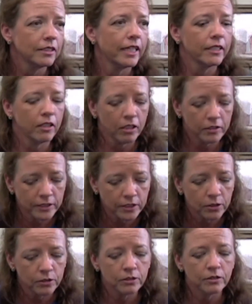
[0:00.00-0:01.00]
and
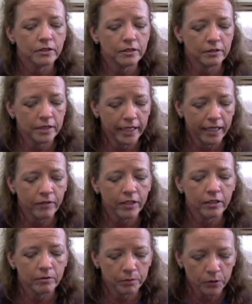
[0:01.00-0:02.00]
also have
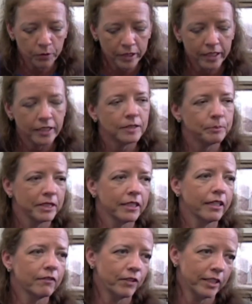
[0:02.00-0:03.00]
our employees be
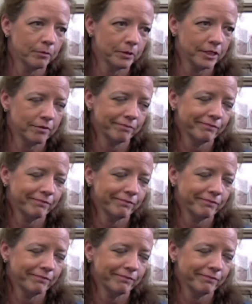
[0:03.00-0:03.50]
like family.